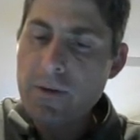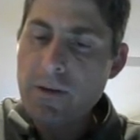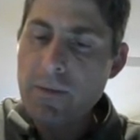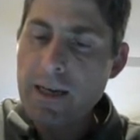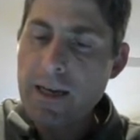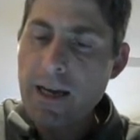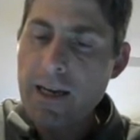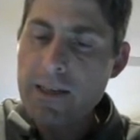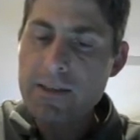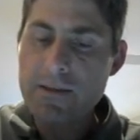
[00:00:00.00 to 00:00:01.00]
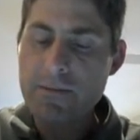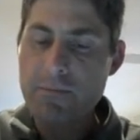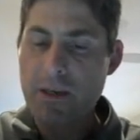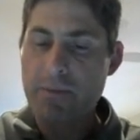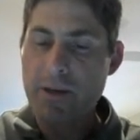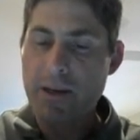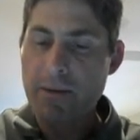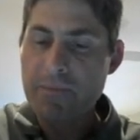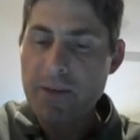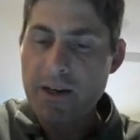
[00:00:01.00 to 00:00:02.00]
I'm going to guess,
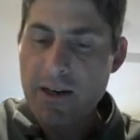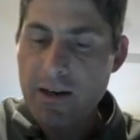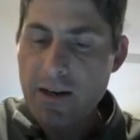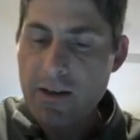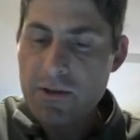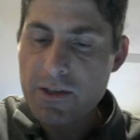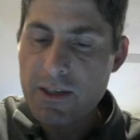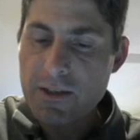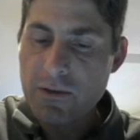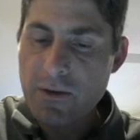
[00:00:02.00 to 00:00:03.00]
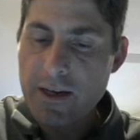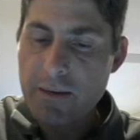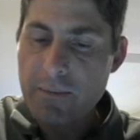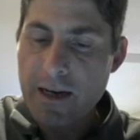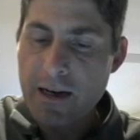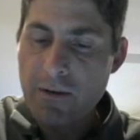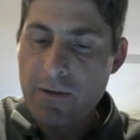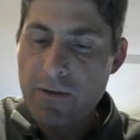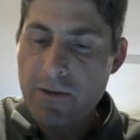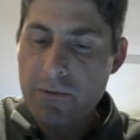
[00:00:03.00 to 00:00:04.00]
ppm. And then another signal at about
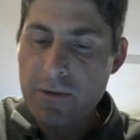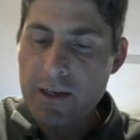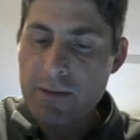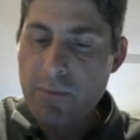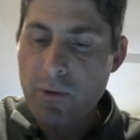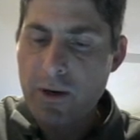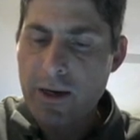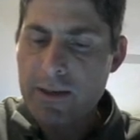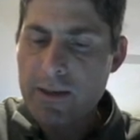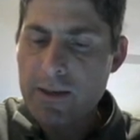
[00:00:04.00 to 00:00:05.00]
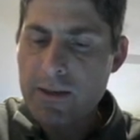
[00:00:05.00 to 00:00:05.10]
3.2.